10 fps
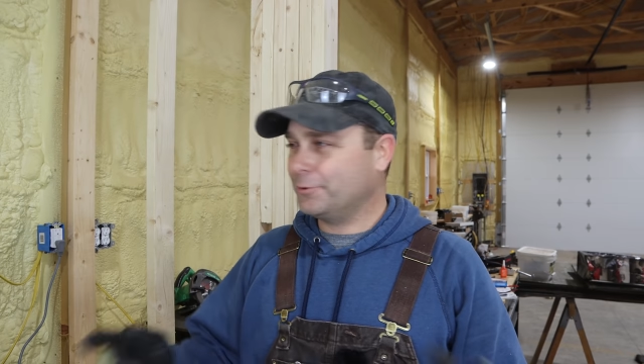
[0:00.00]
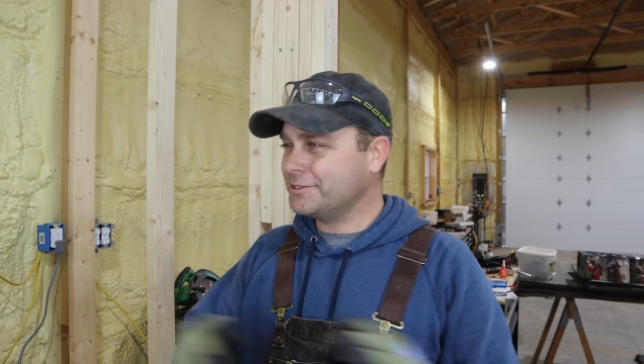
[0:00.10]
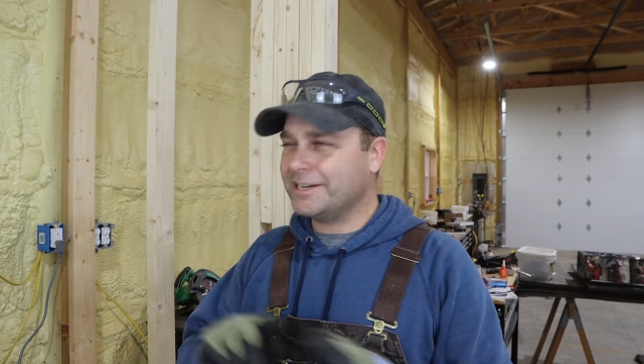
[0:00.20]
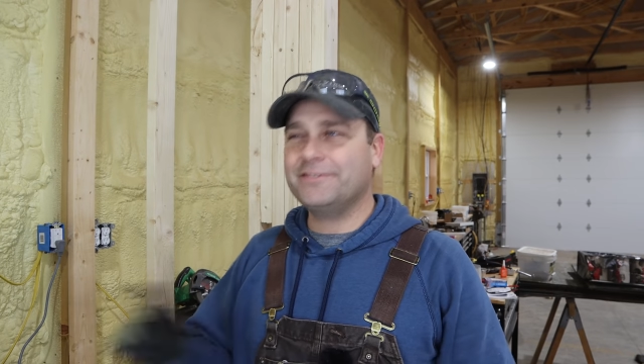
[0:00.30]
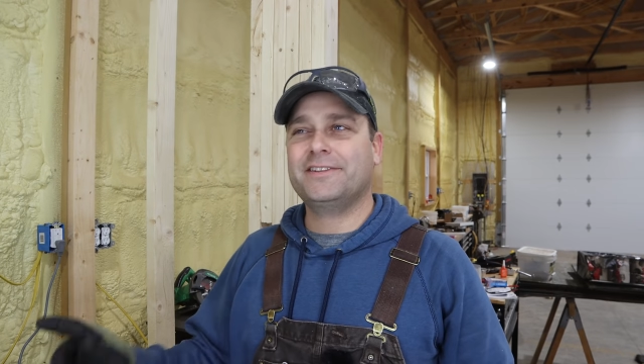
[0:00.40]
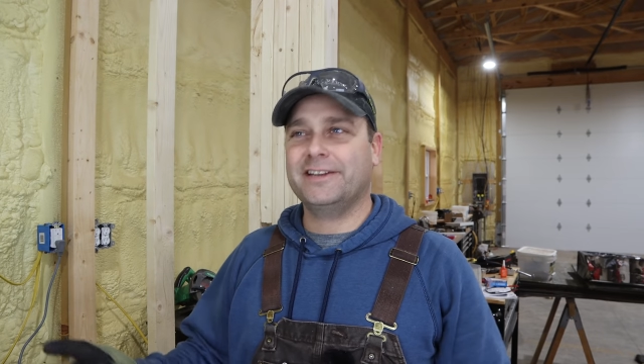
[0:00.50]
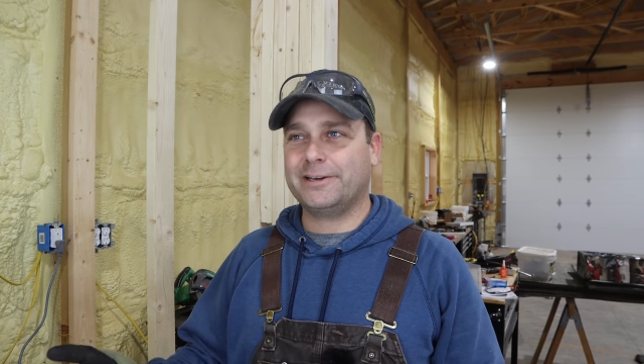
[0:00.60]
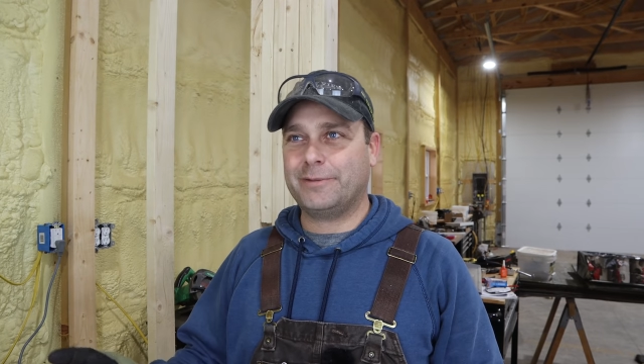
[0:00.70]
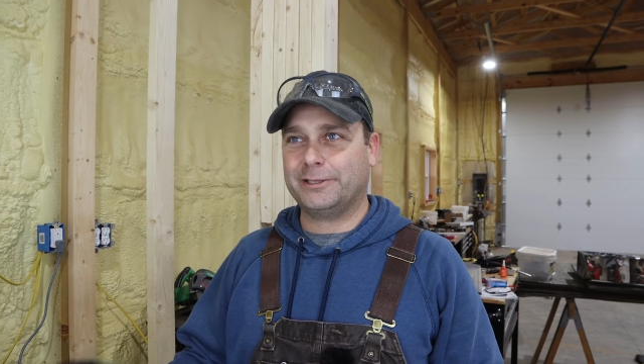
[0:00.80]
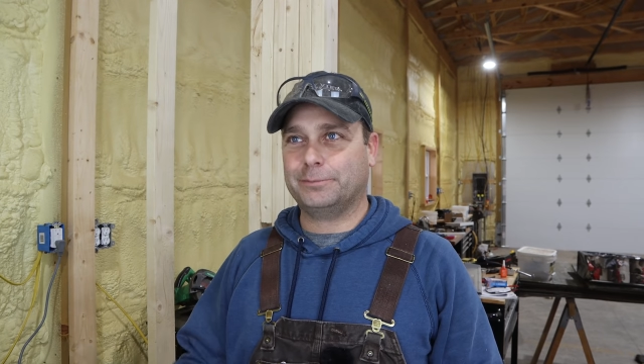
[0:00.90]
I wasn't even
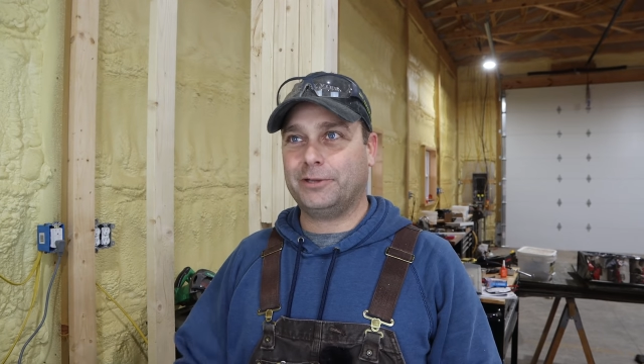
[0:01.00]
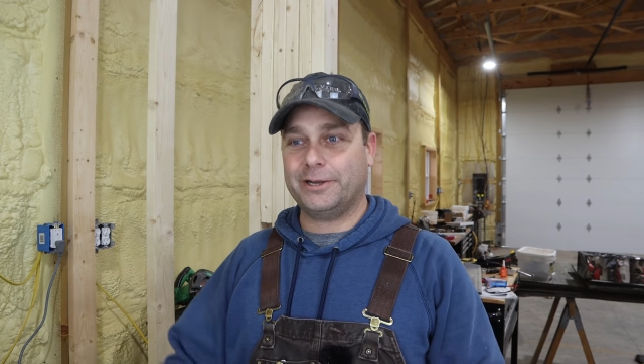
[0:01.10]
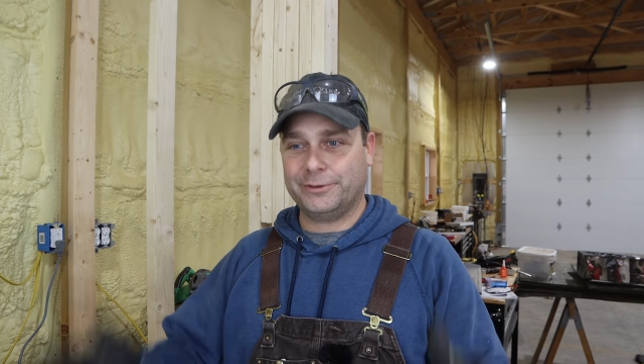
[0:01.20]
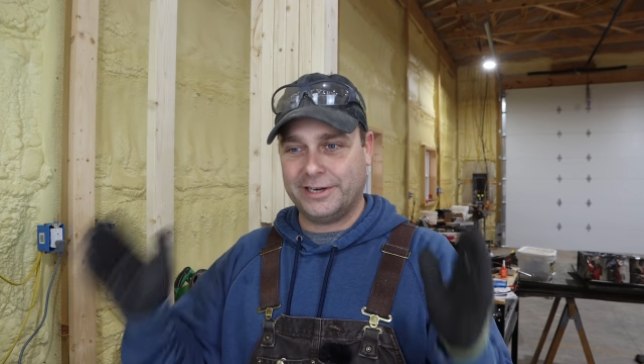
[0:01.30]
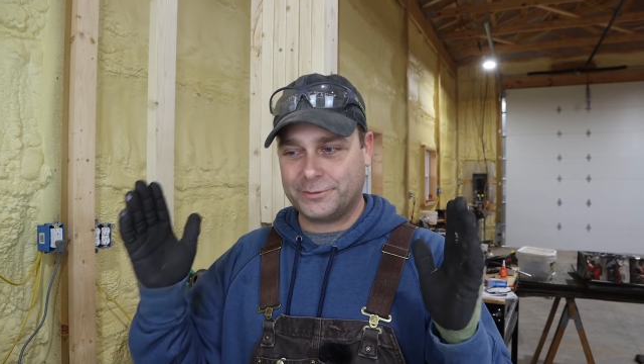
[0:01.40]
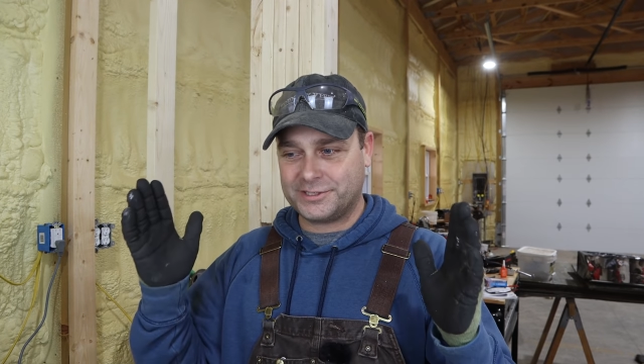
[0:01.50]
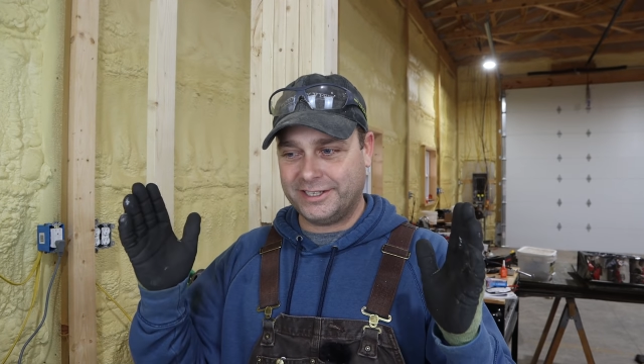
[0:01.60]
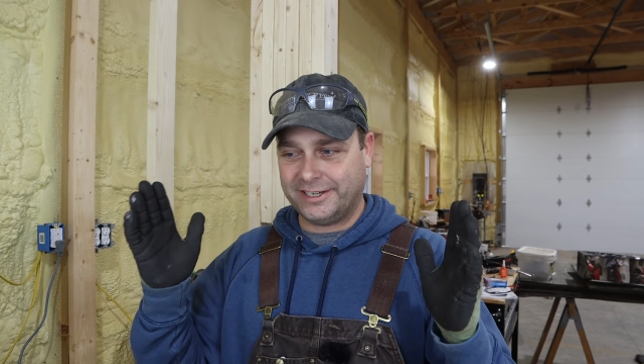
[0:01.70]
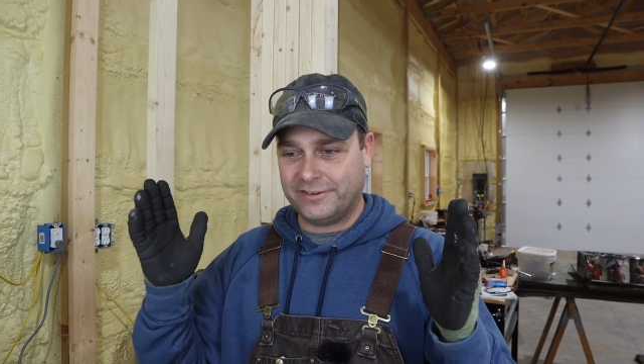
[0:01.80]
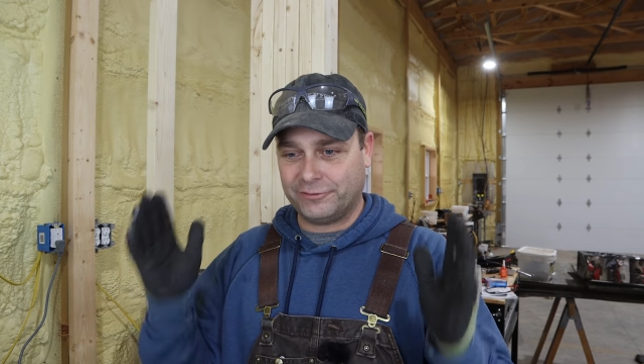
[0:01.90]
thinking about the plywood. I was
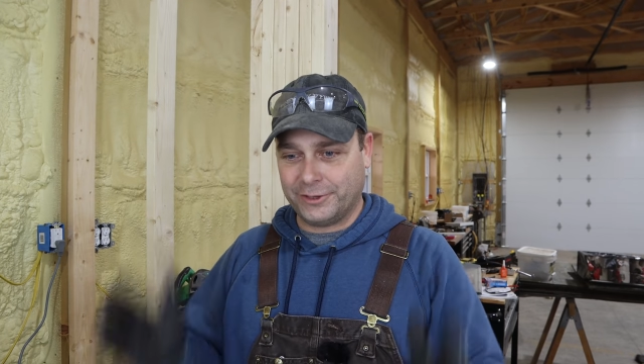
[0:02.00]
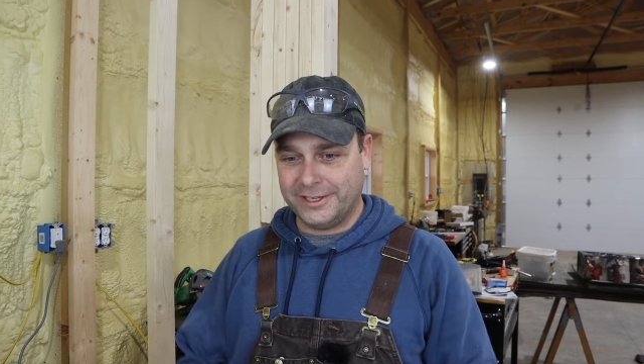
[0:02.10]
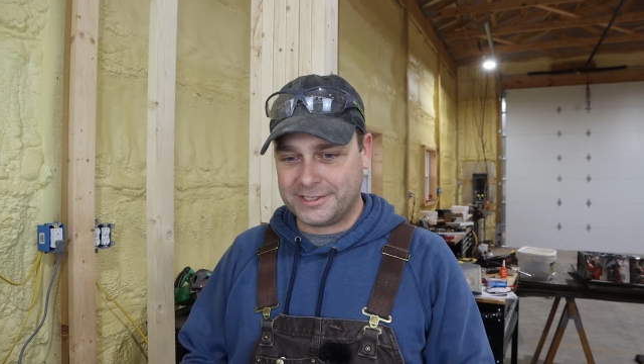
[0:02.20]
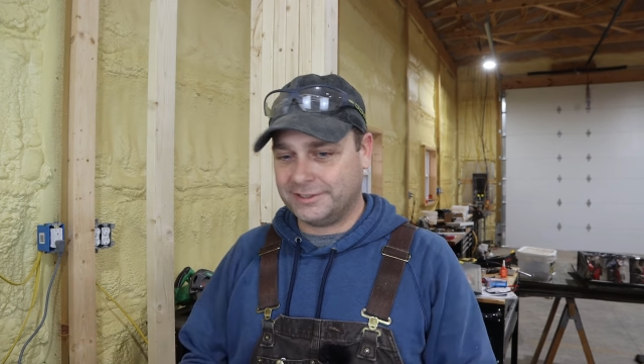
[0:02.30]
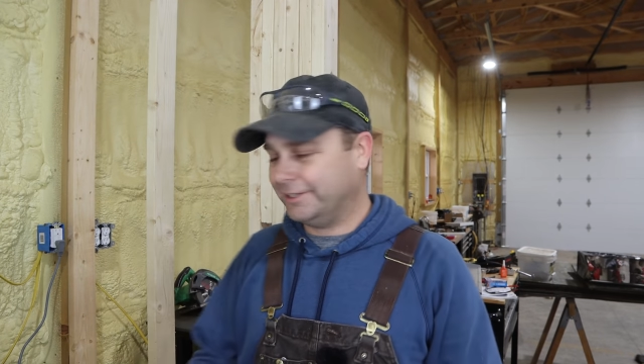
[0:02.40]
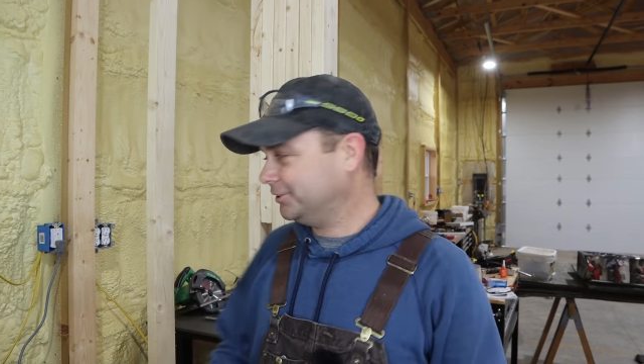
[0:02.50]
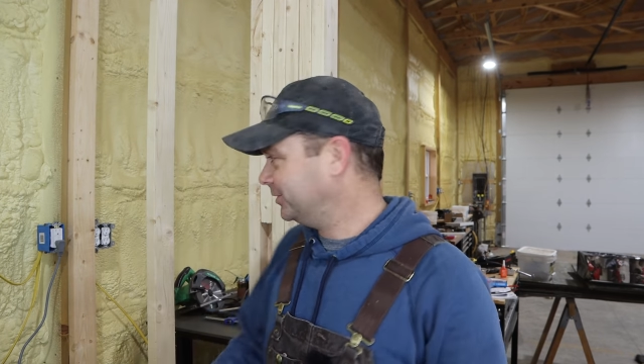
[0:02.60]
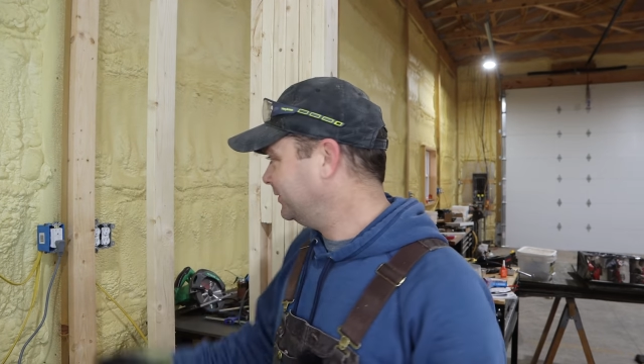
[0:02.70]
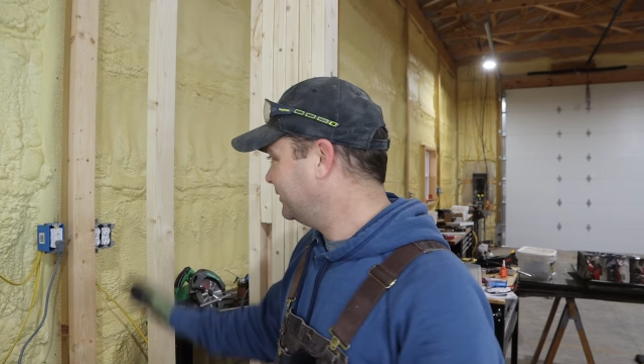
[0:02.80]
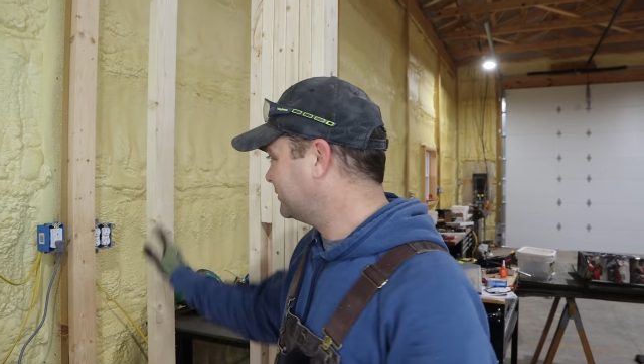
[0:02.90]
thinking for
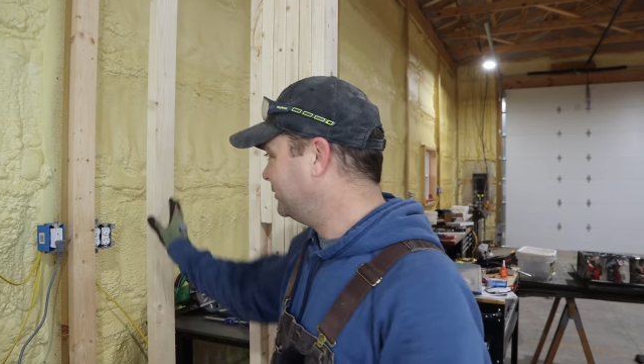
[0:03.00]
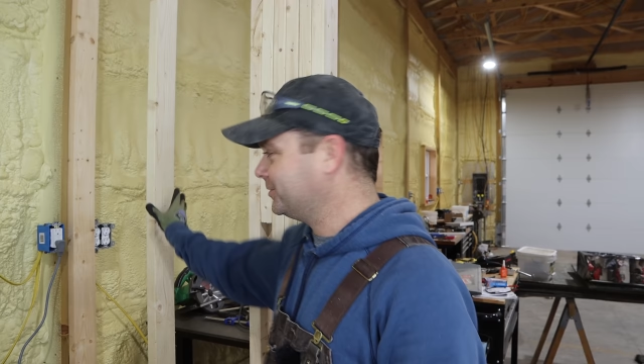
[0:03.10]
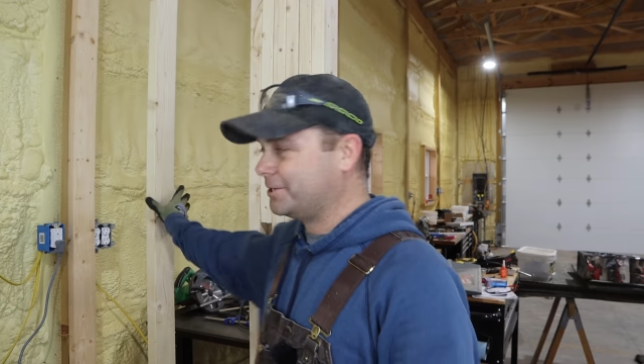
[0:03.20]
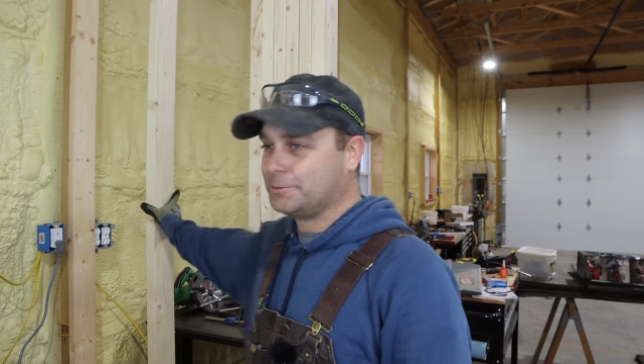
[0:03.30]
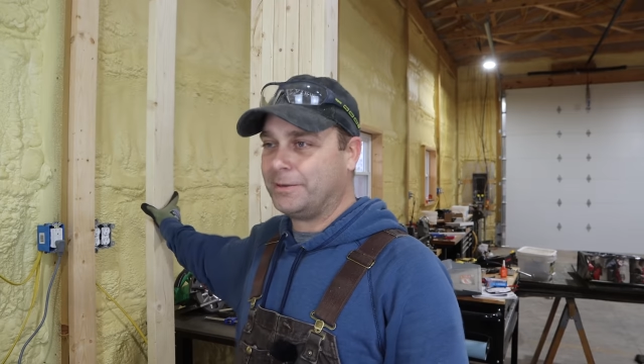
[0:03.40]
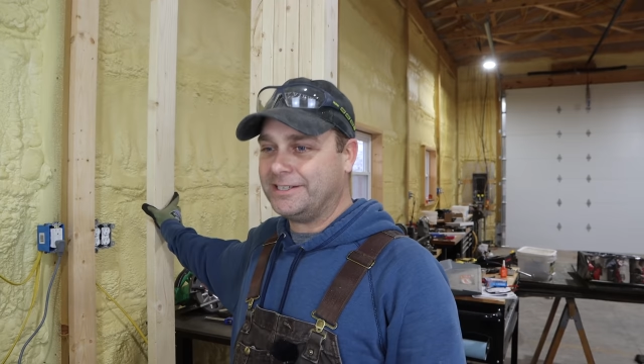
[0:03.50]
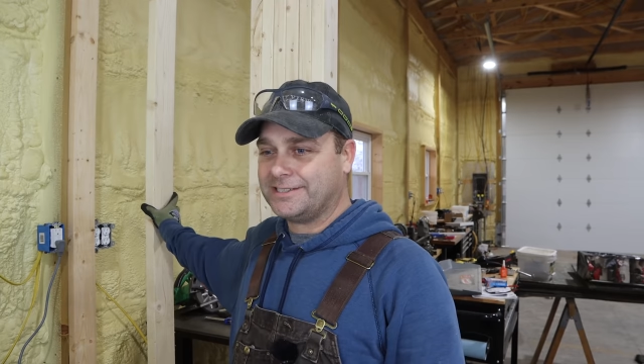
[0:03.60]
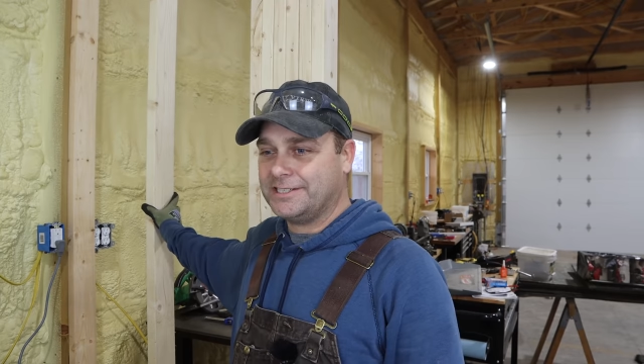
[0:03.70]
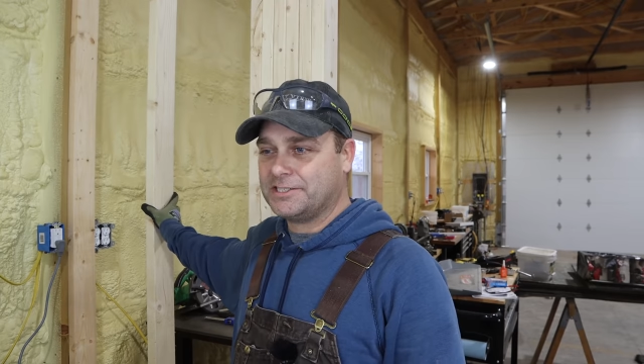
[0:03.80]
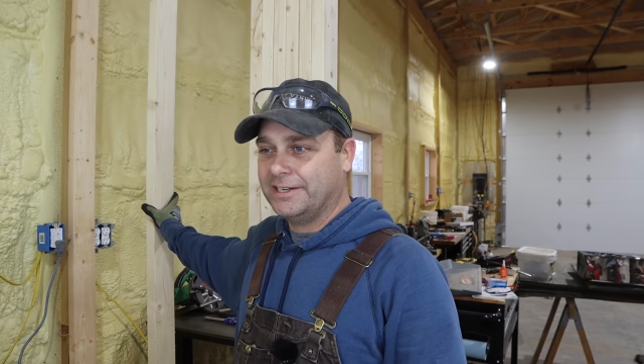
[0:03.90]
insulation, as long as I
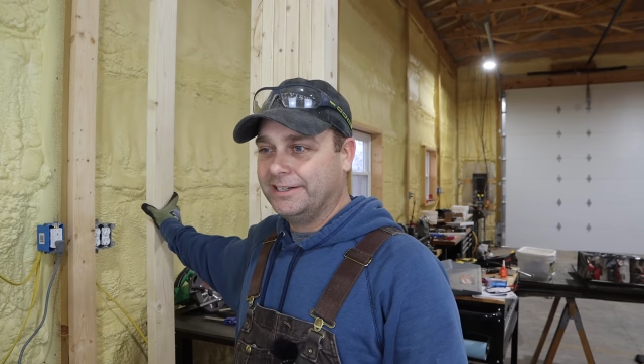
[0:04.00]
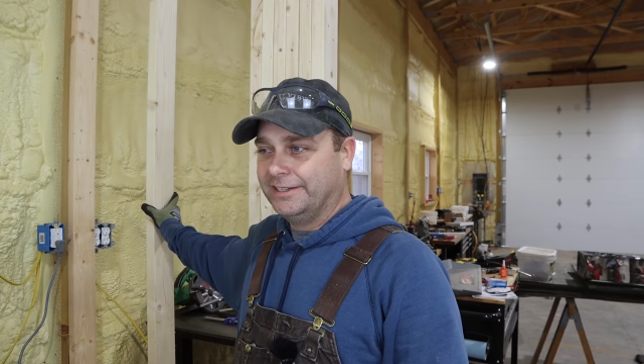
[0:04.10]
space these,